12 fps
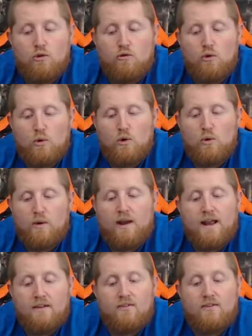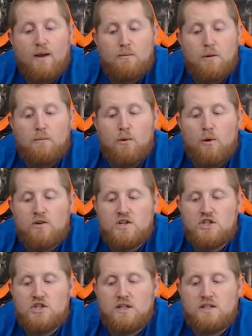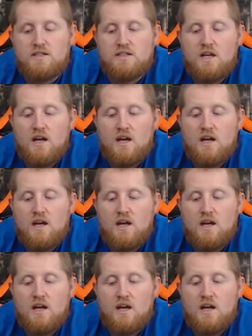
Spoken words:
to create separate partitions